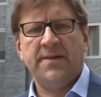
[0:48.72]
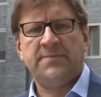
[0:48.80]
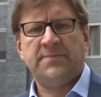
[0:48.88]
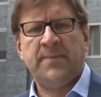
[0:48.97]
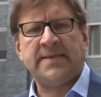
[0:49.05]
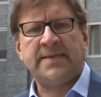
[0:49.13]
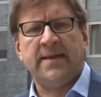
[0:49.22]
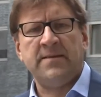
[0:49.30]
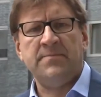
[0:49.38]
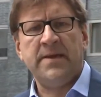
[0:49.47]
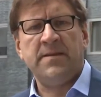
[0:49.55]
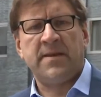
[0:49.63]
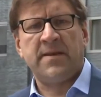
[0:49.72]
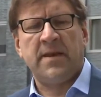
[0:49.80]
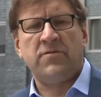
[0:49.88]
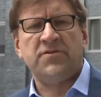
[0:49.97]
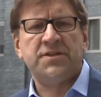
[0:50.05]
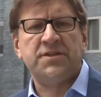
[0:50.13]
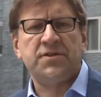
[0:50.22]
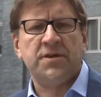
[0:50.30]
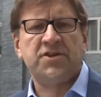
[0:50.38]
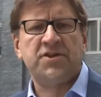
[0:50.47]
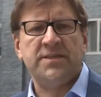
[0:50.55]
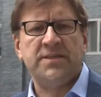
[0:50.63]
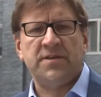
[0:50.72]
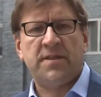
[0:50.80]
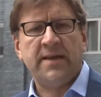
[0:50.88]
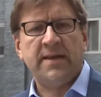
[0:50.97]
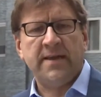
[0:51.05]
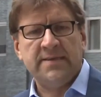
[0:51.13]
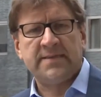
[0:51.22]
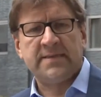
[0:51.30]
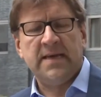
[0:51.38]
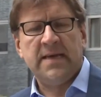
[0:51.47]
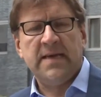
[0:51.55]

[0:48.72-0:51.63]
This basically means that our research is on signals